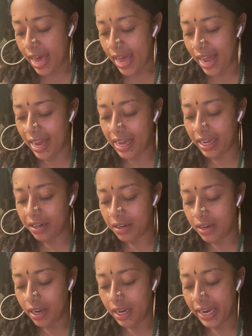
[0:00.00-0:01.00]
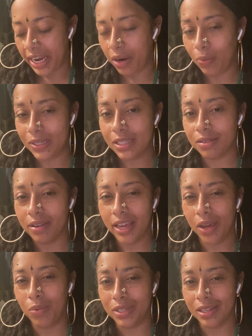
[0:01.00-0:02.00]
And it was
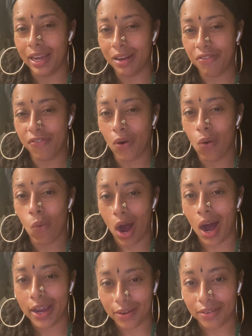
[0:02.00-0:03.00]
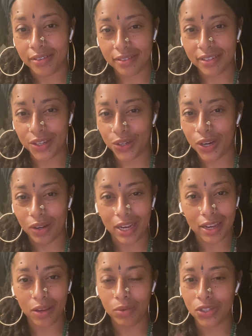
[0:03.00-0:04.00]
like for a while, you know,
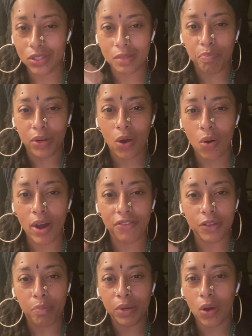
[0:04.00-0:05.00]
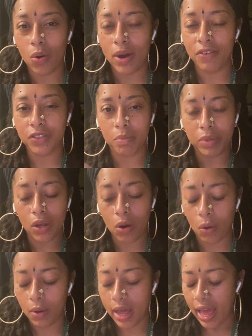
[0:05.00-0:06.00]
like it was just blow after blow after blow.